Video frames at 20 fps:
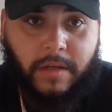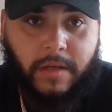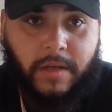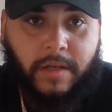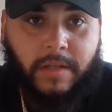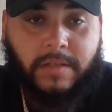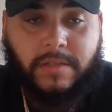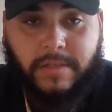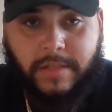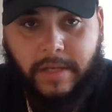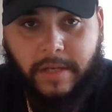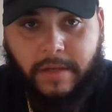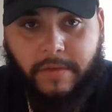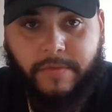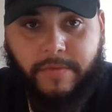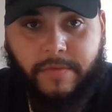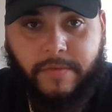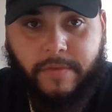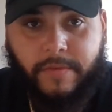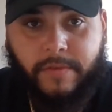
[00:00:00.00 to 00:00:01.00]
and
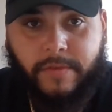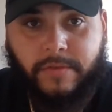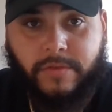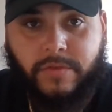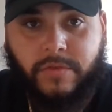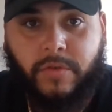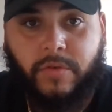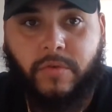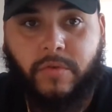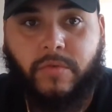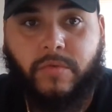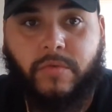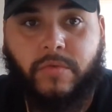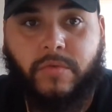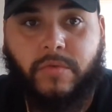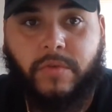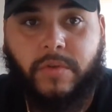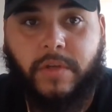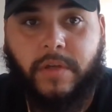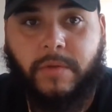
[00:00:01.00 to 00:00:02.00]
safe, so
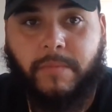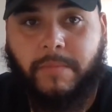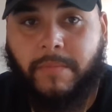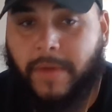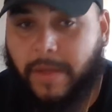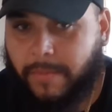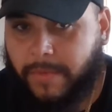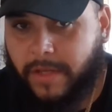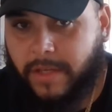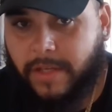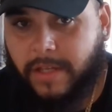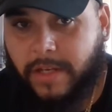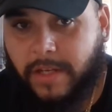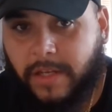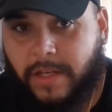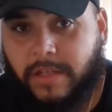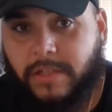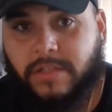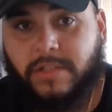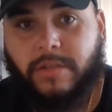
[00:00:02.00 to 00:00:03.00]
maybe it can
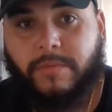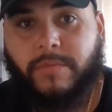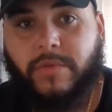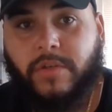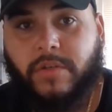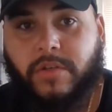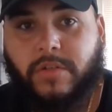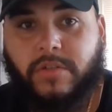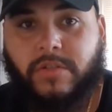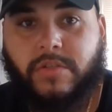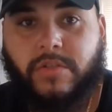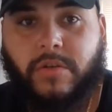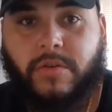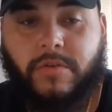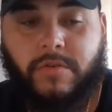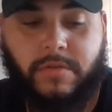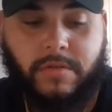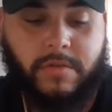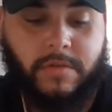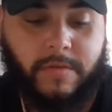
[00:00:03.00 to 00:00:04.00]
ease some of your
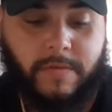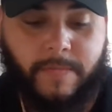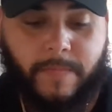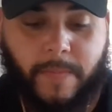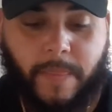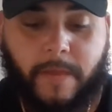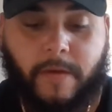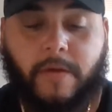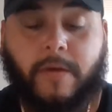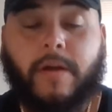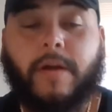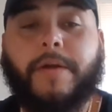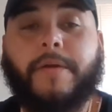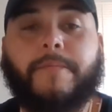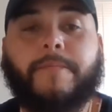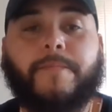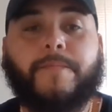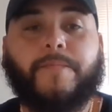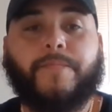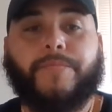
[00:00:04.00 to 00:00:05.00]
concerns.
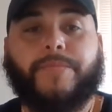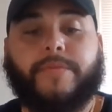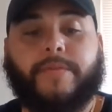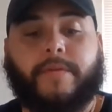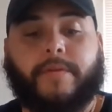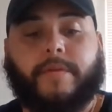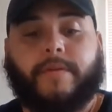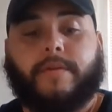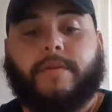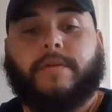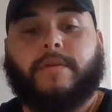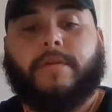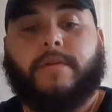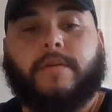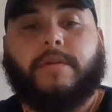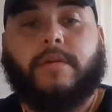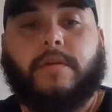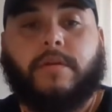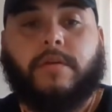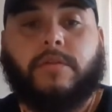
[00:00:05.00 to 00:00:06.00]
Alright,
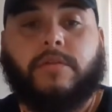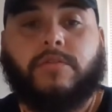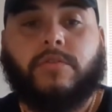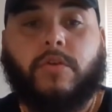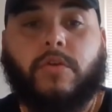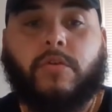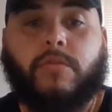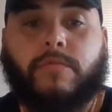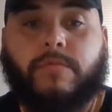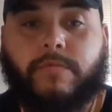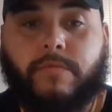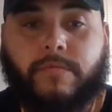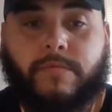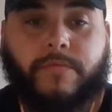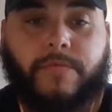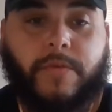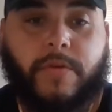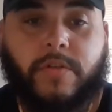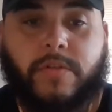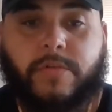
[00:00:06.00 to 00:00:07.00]
so
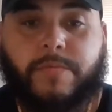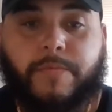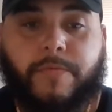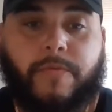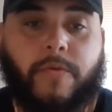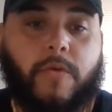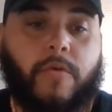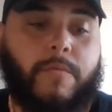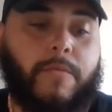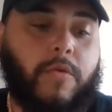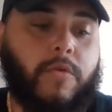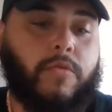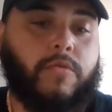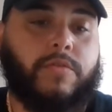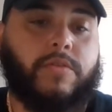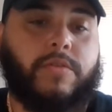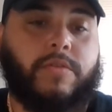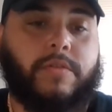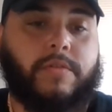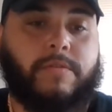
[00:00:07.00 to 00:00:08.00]
first and
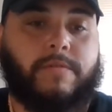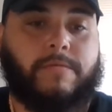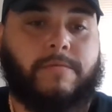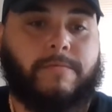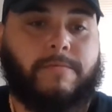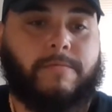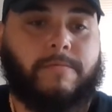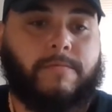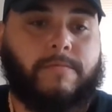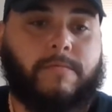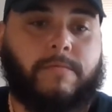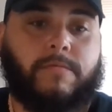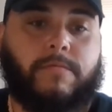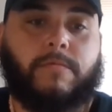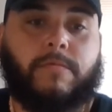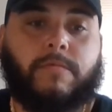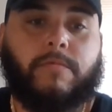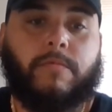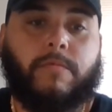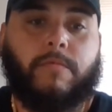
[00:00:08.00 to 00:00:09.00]
foremost,
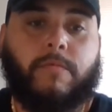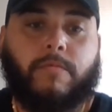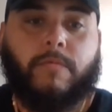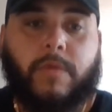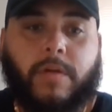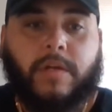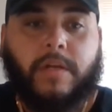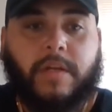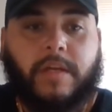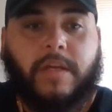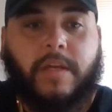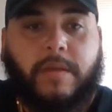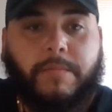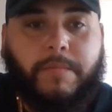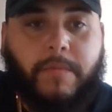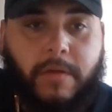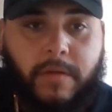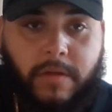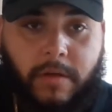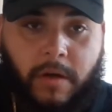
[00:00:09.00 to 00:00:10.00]
we're going to
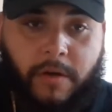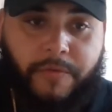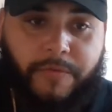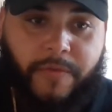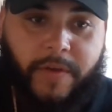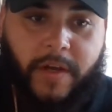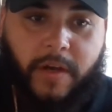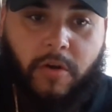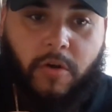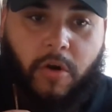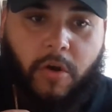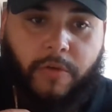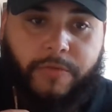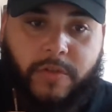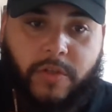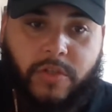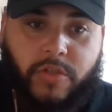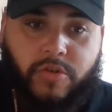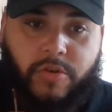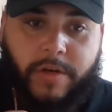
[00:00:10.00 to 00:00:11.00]
keep our finger
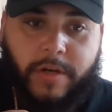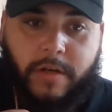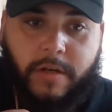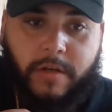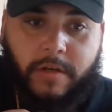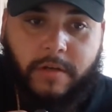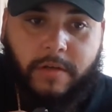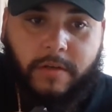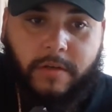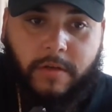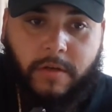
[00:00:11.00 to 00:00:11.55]
off the trigger